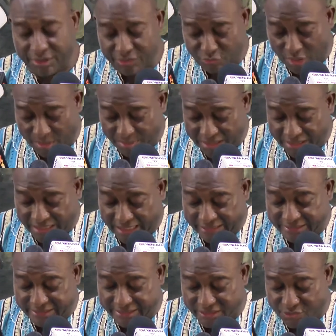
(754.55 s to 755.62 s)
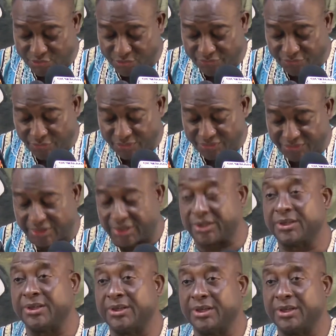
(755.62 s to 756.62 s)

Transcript: to amend Articles 243